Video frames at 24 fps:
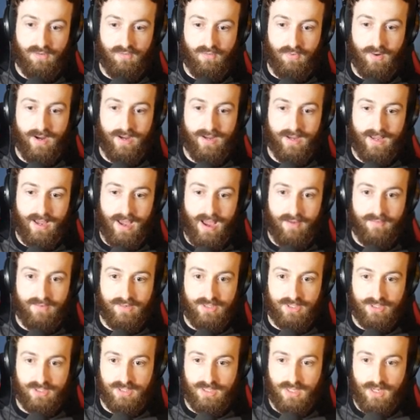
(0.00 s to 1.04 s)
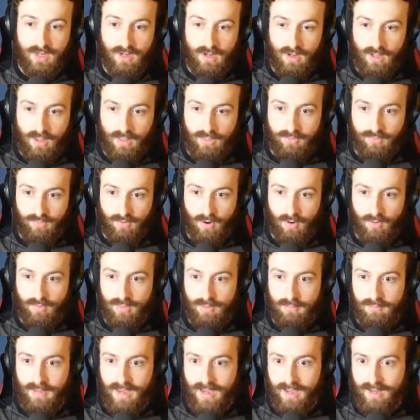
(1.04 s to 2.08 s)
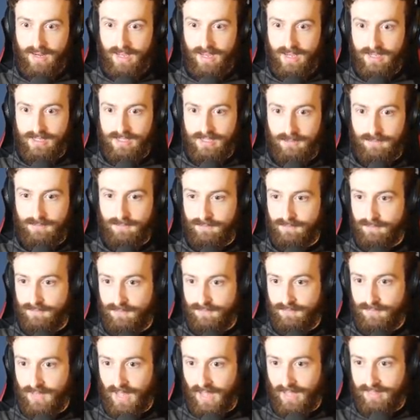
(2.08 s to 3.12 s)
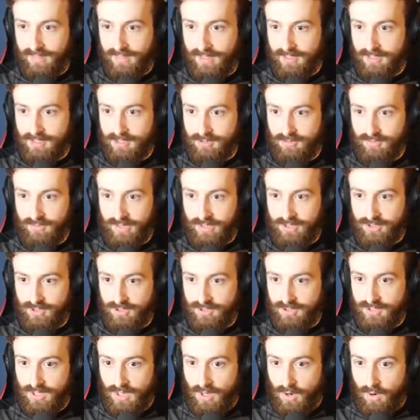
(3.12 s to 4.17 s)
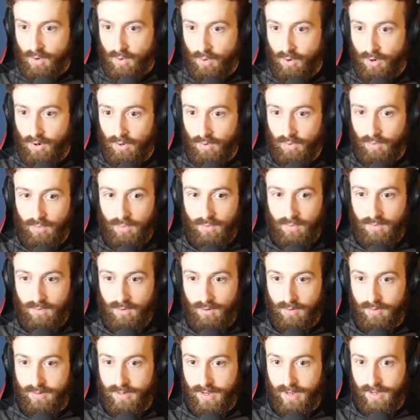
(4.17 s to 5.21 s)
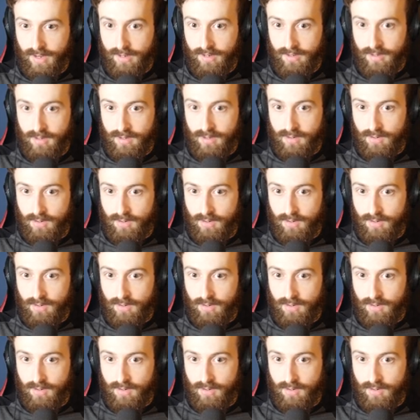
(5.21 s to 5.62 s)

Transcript: of why I haven't just thrown the mayonnaise at, at these creatures. Whoa, okay.